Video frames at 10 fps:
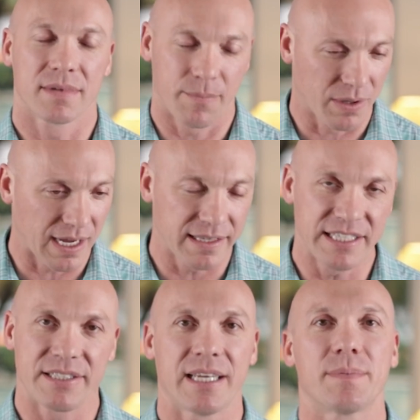Apply
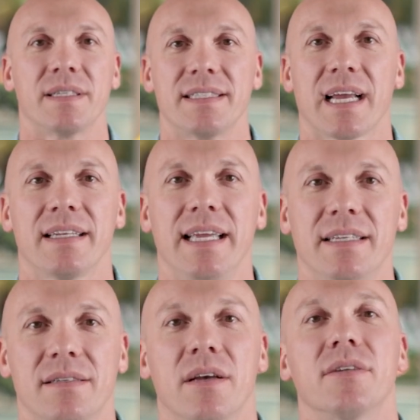these tips and
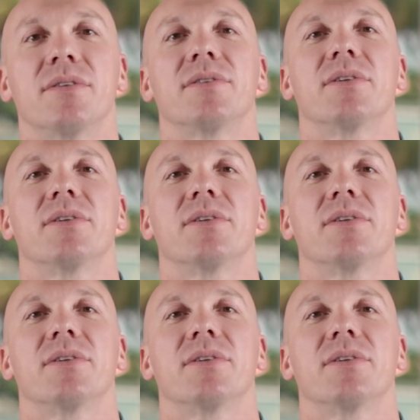techniques to